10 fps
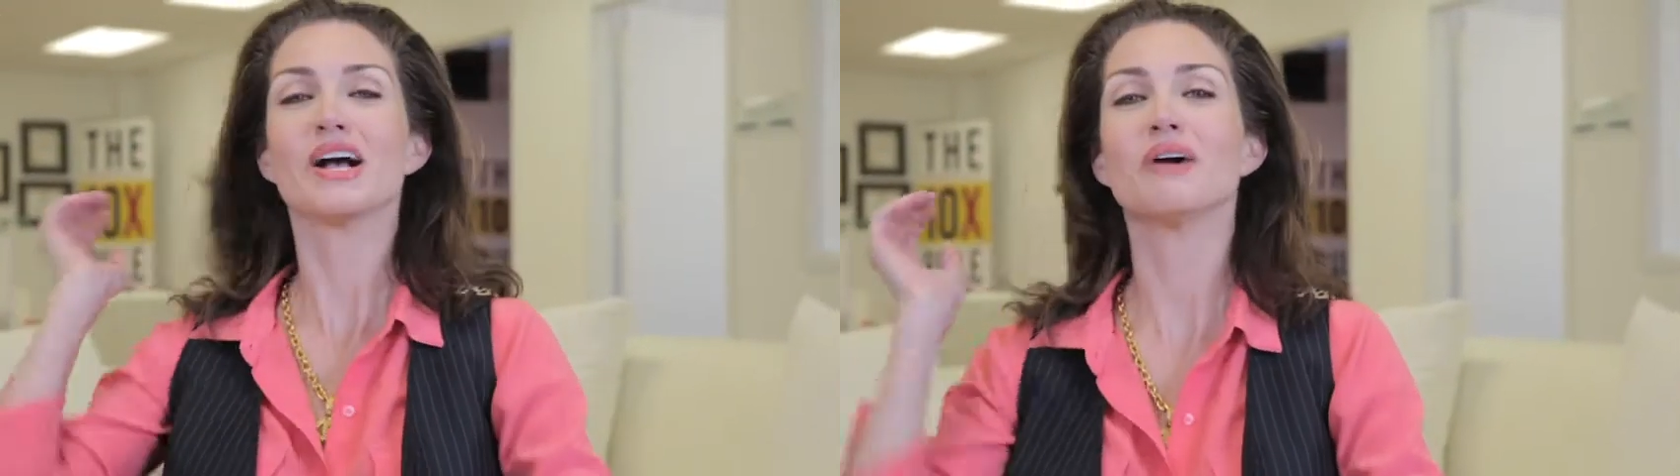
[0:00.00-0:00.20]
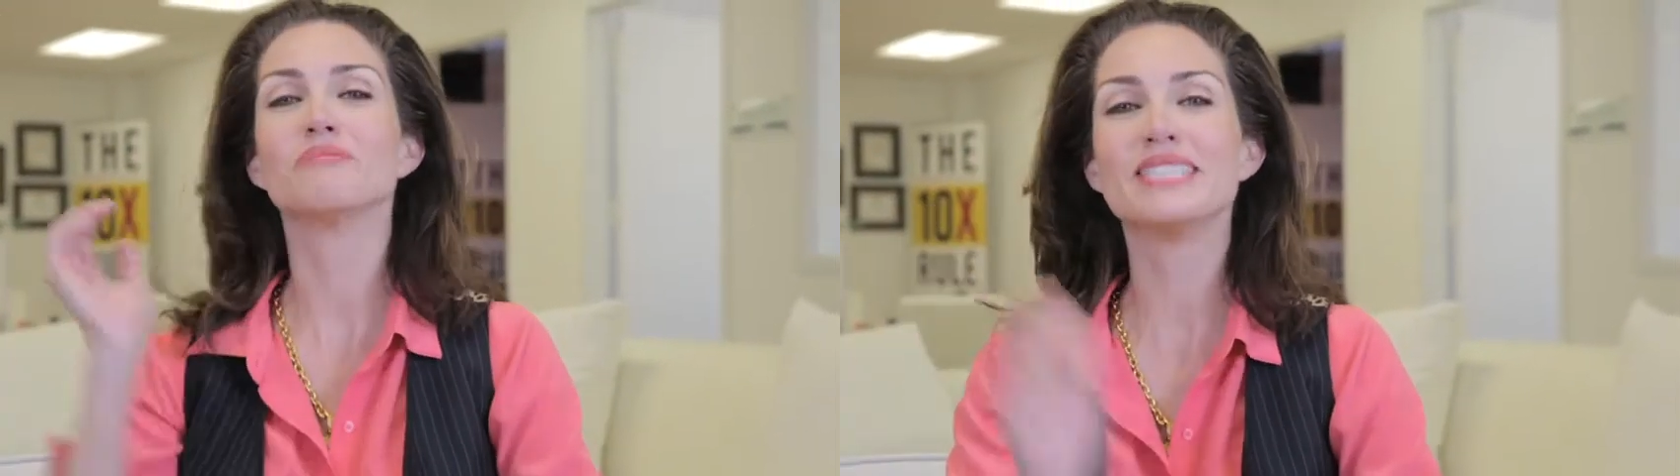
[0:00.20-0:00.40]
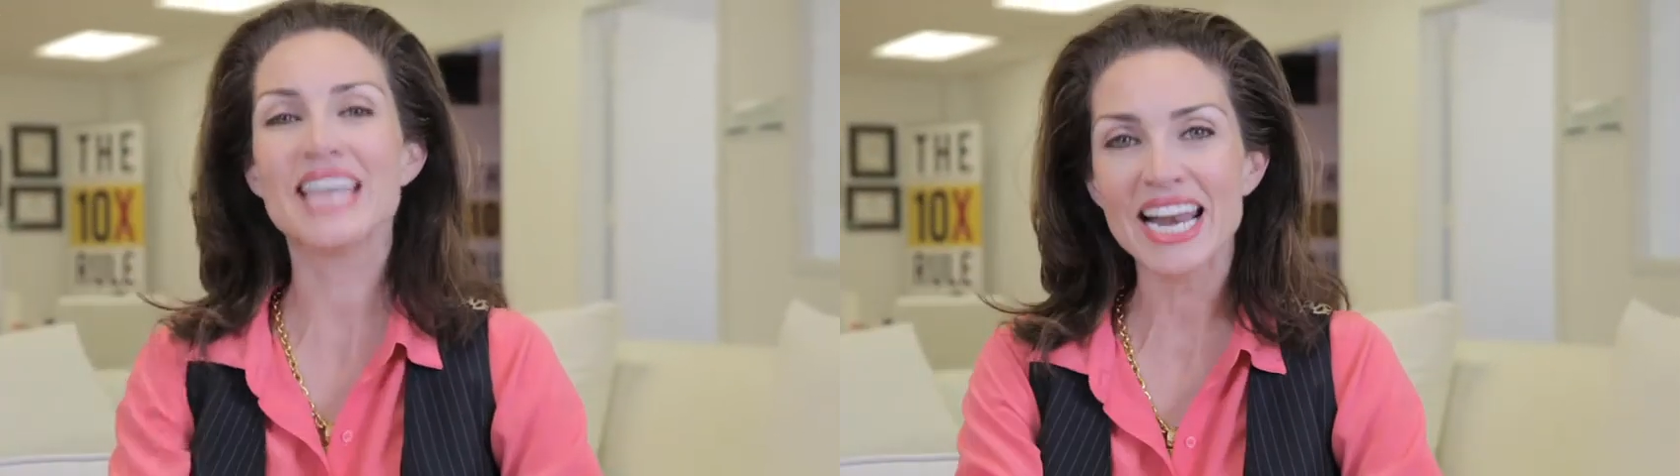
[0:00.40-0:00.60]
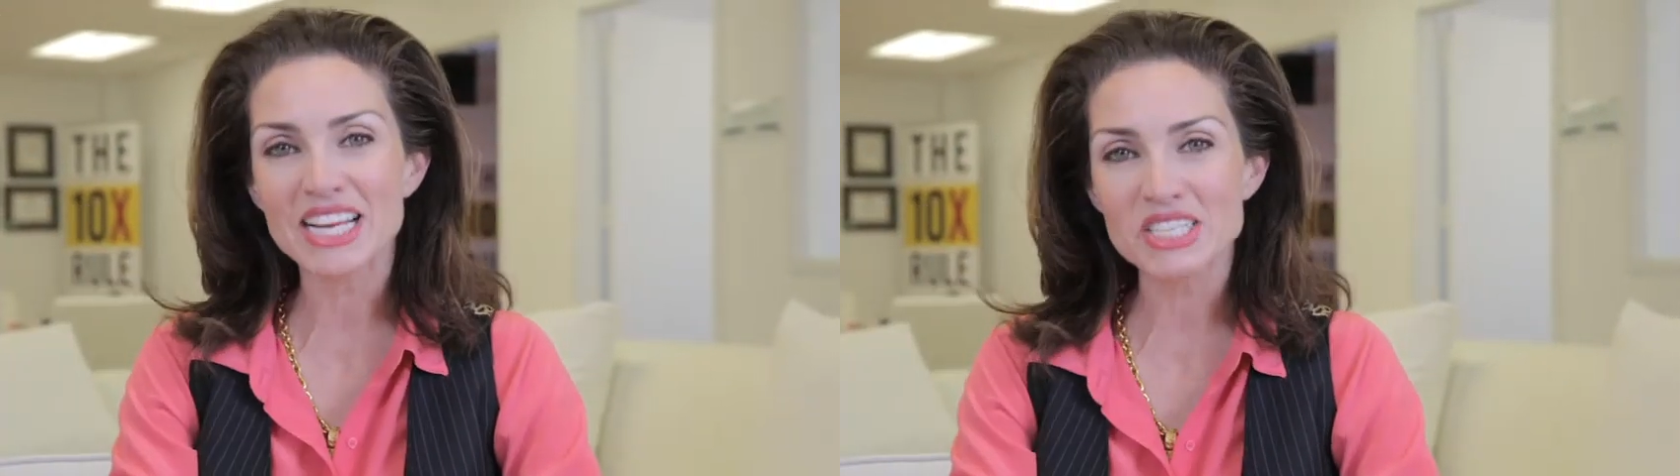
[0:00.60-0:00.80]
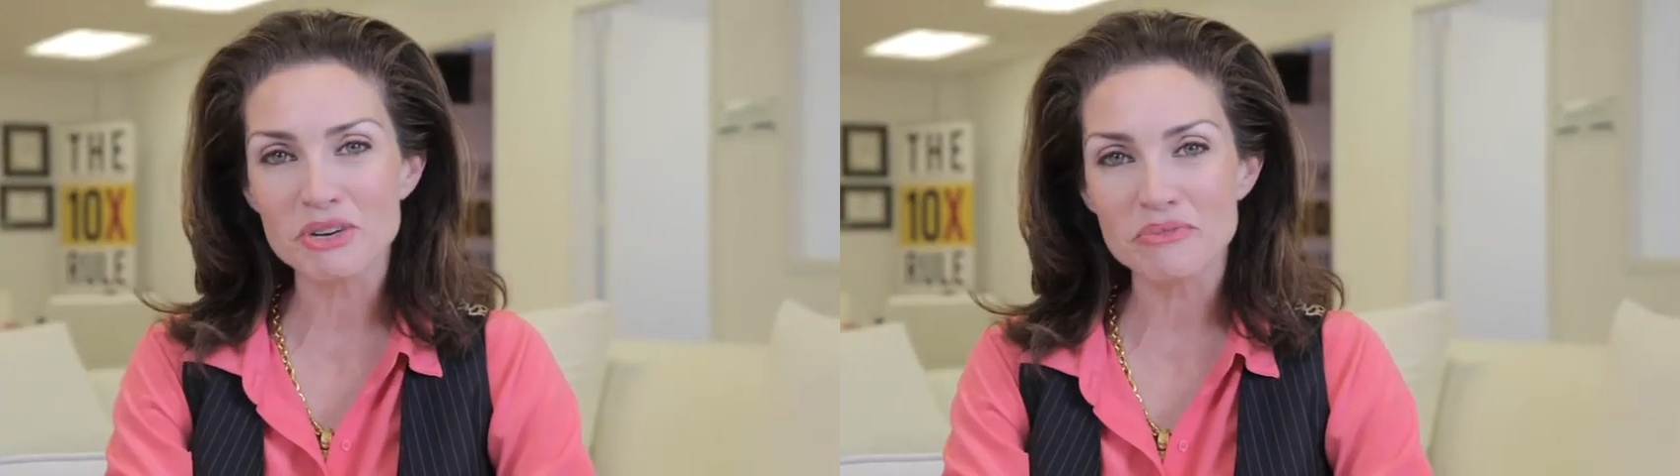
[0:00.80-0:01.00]
Come
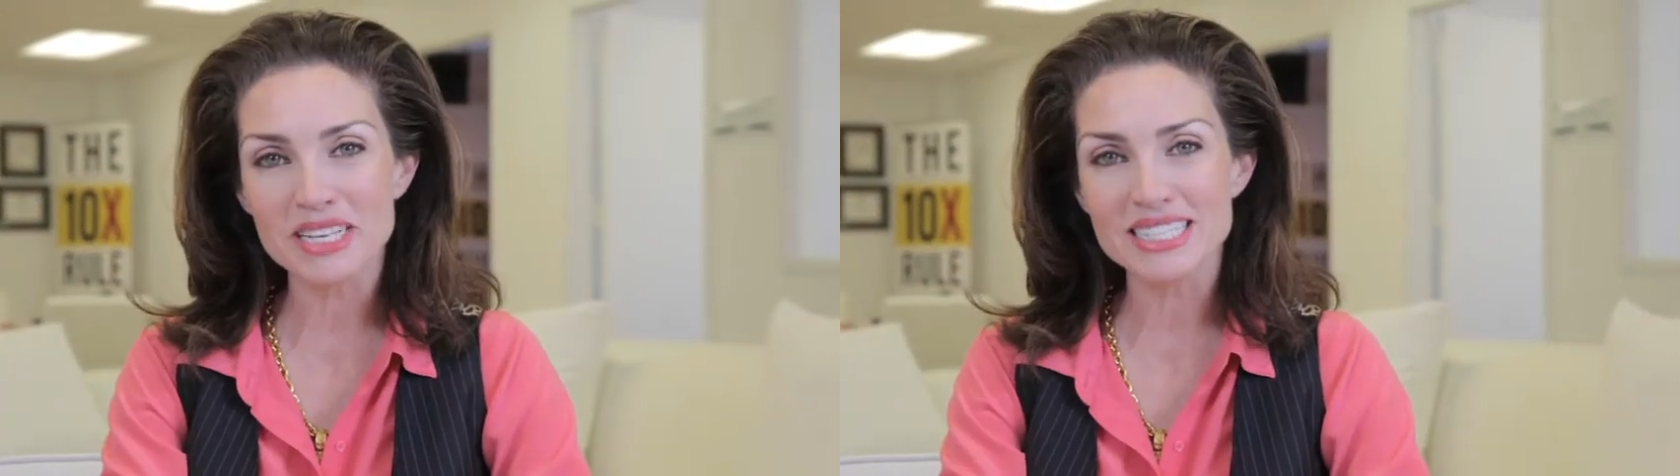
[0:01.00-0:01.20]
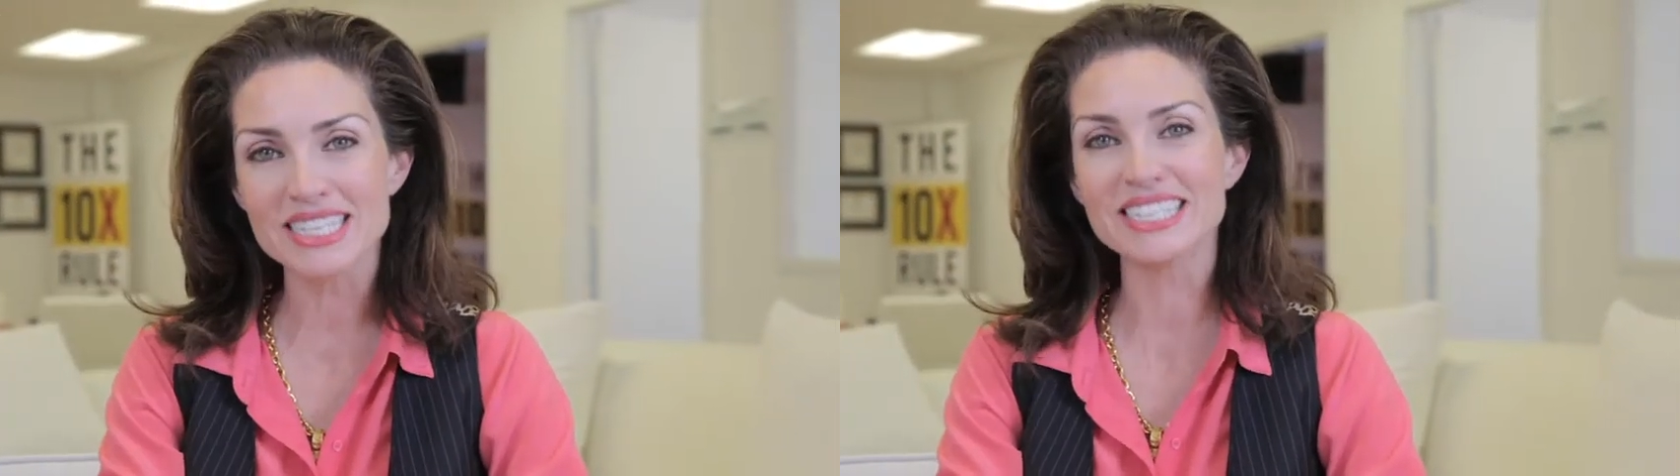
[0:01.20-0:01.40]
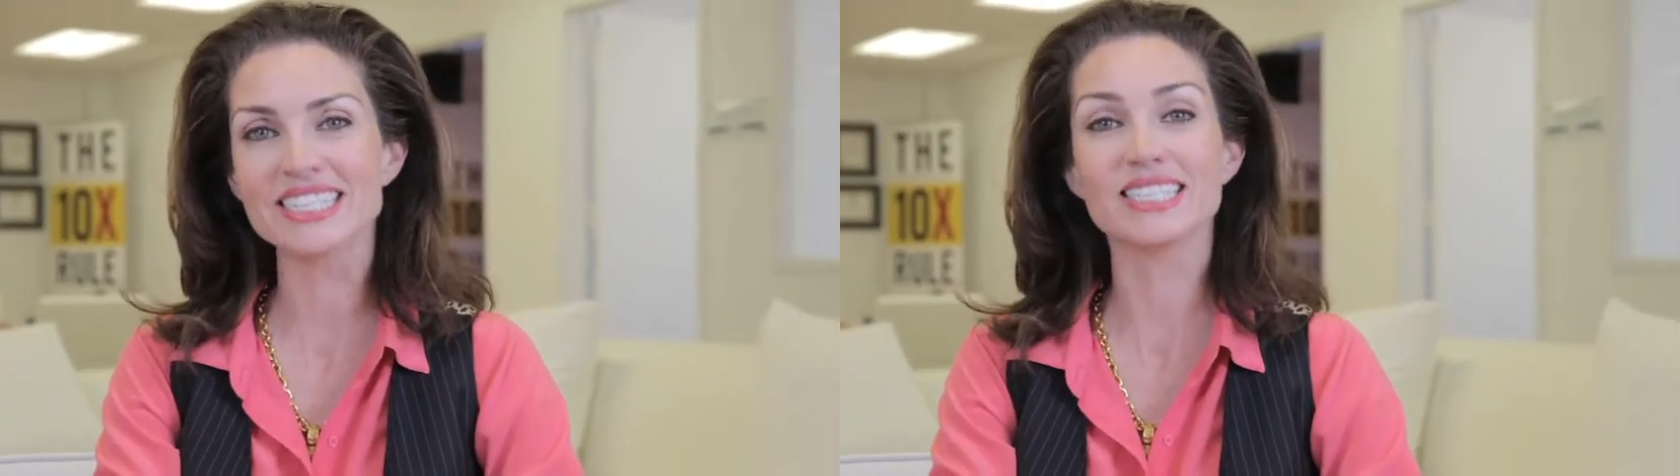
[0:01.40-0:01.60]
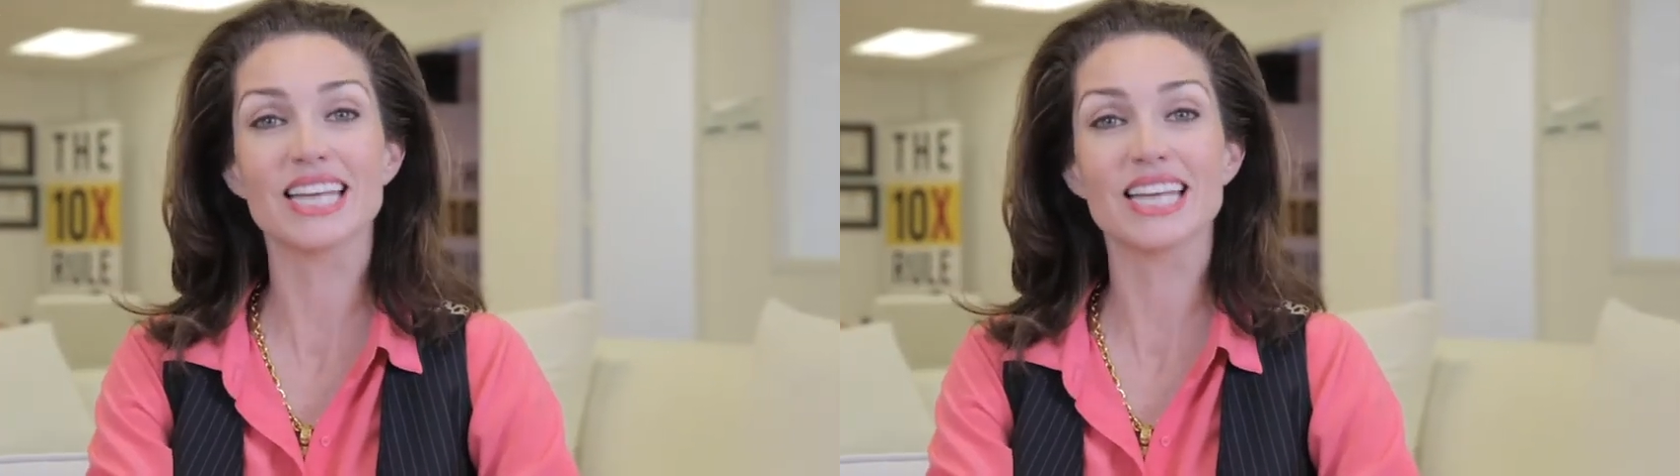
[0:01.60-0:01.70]
10x your business,